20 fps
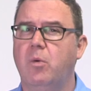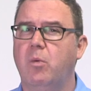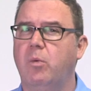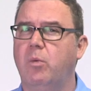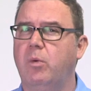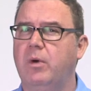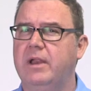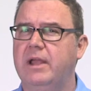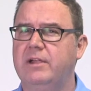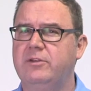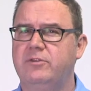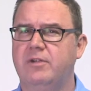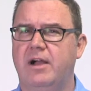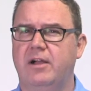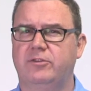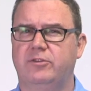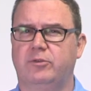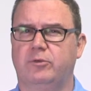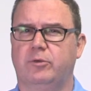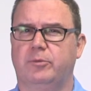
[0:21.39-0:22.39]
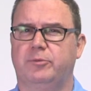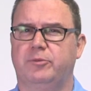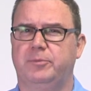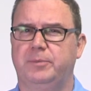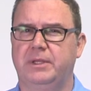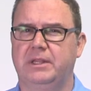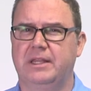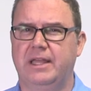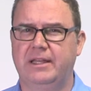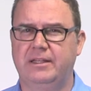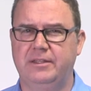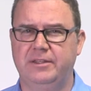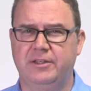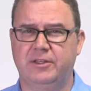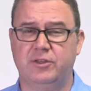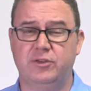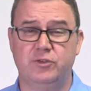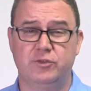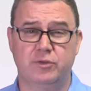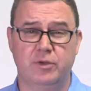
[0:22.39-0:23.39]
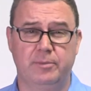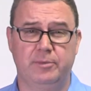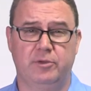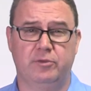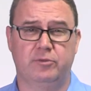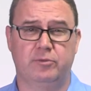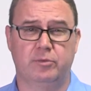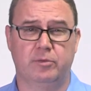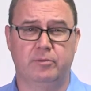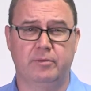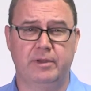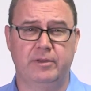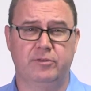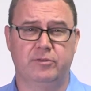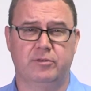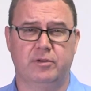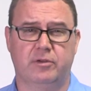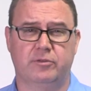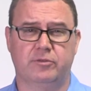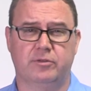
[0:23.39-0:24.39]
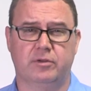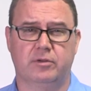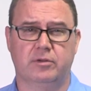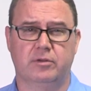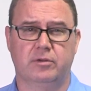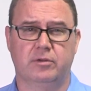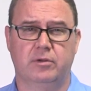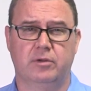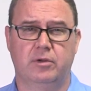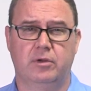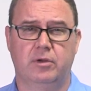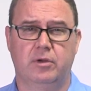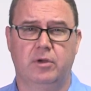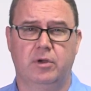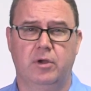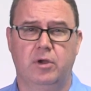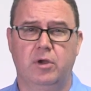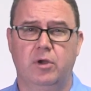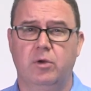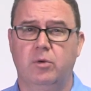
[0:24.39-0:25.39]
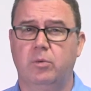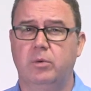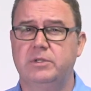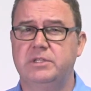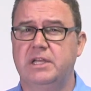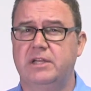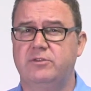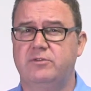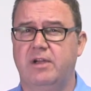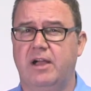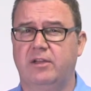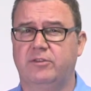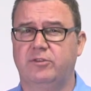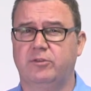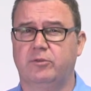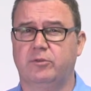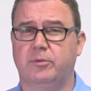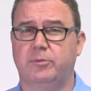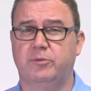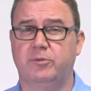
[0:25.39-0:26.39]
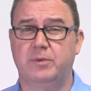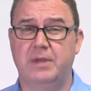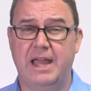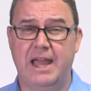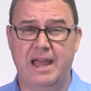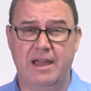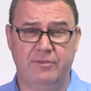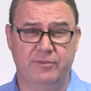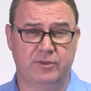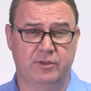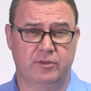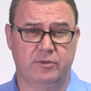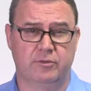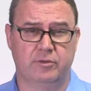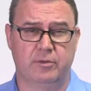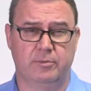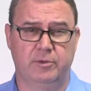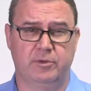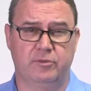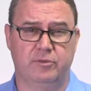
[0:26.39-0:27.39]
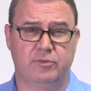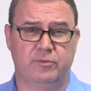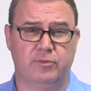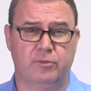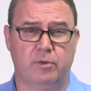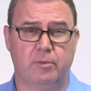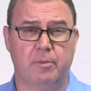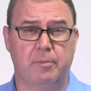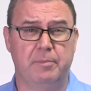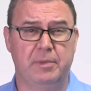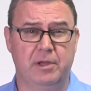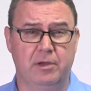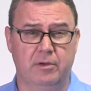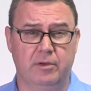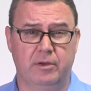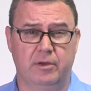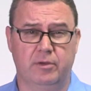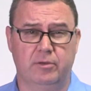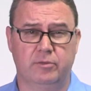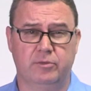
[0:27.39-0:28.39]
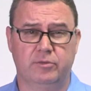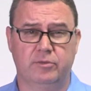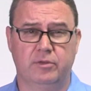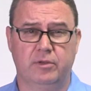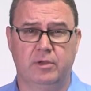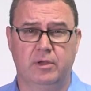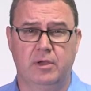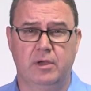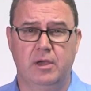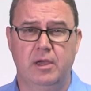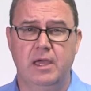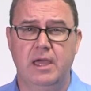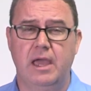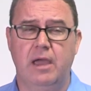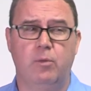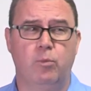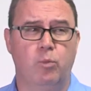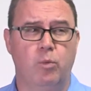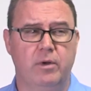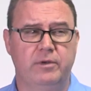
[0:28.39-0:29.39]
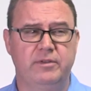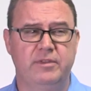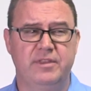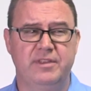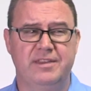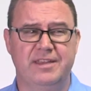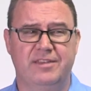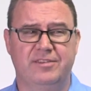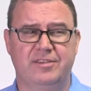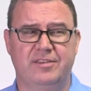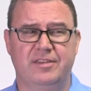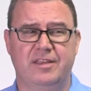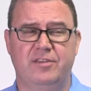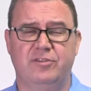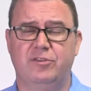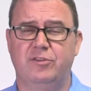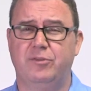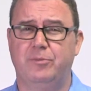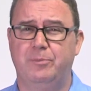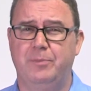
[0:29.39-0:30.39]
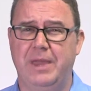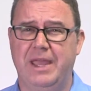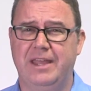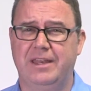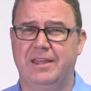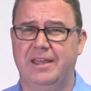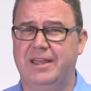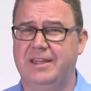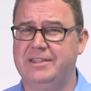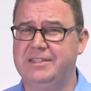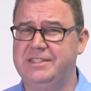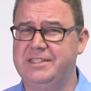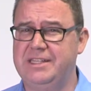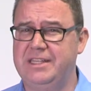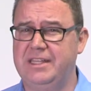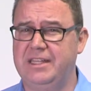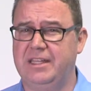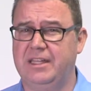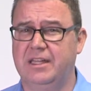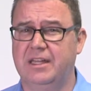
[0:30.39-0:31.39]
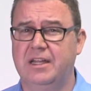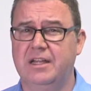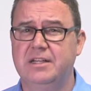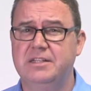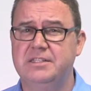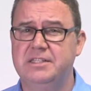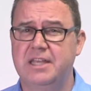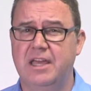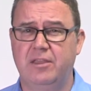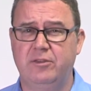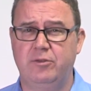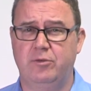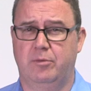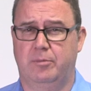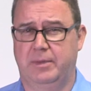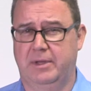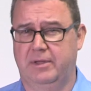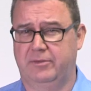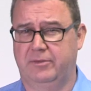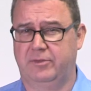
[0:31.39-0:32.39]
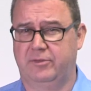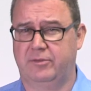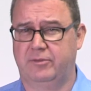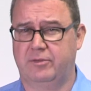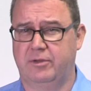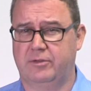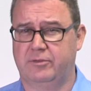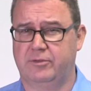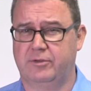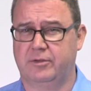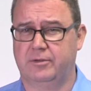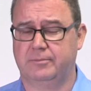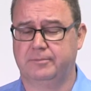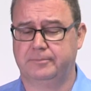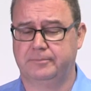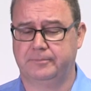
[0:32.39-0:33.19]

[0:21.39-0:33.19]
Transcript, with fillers: What hydroxyl groups would be likely to contribute to a ring structure? Which hydroxyl groups would have to contribute to form a pyranose? And what do the designations beta and D tell you about this structure.